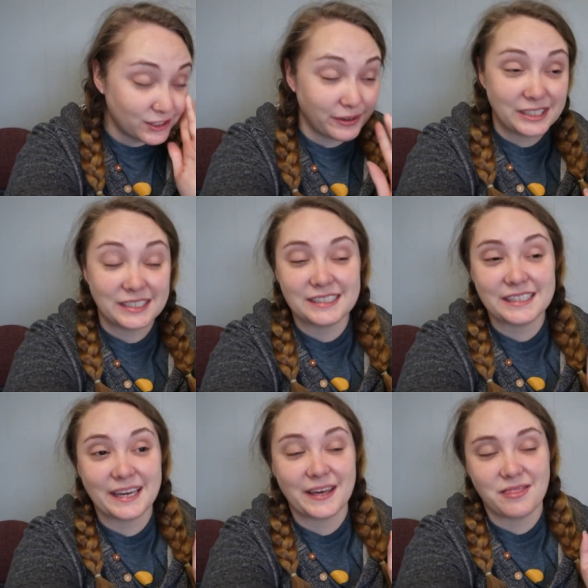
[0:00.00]
So I just
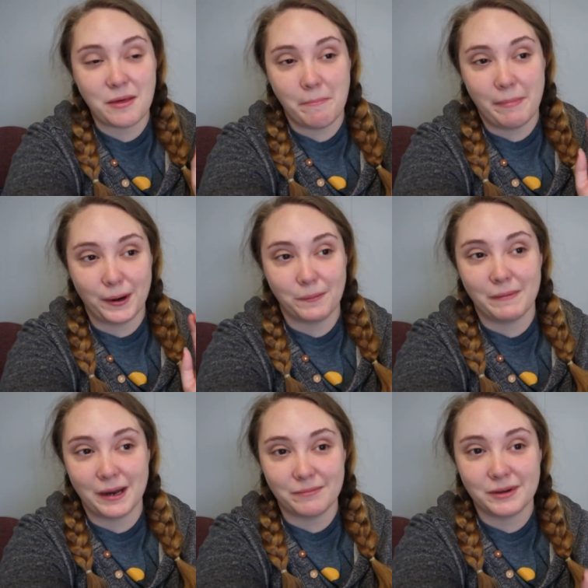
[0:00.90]
did like the bare
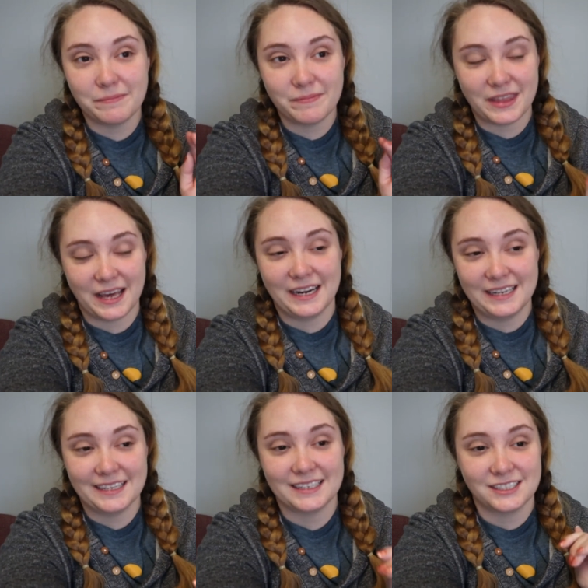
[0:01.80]
minimum that I
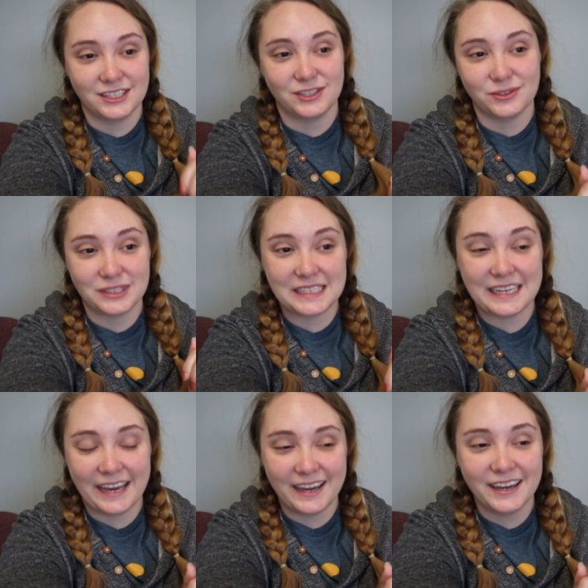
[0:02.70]
needed to do
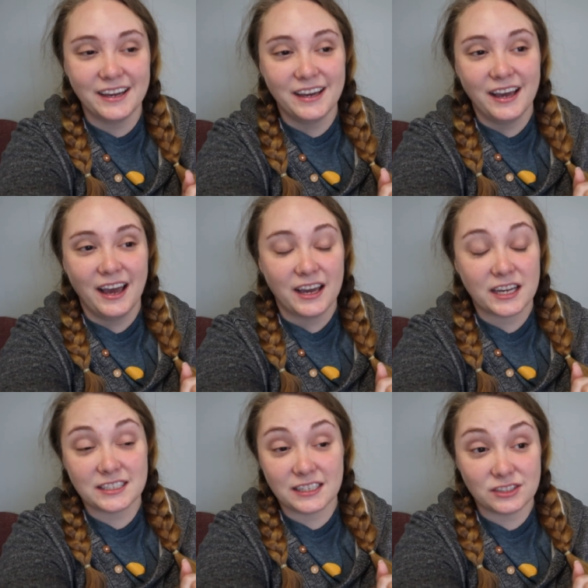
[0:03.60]
today
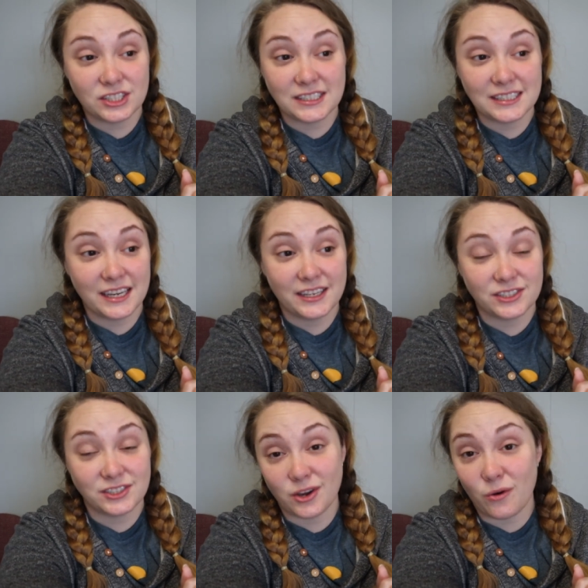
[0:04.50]
because I was just like
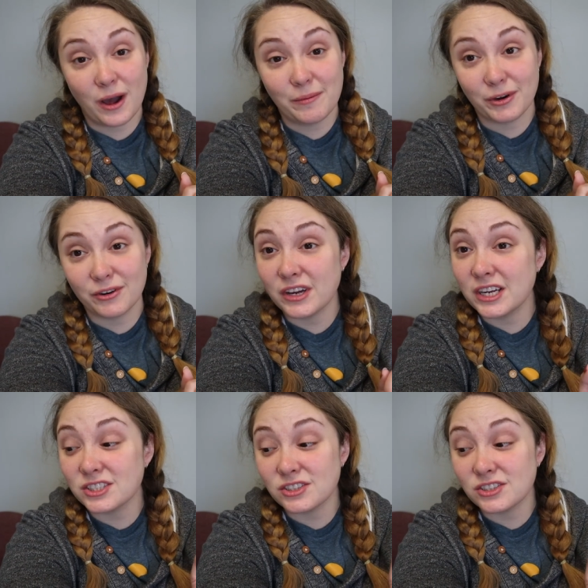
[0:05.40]
so unmotivated.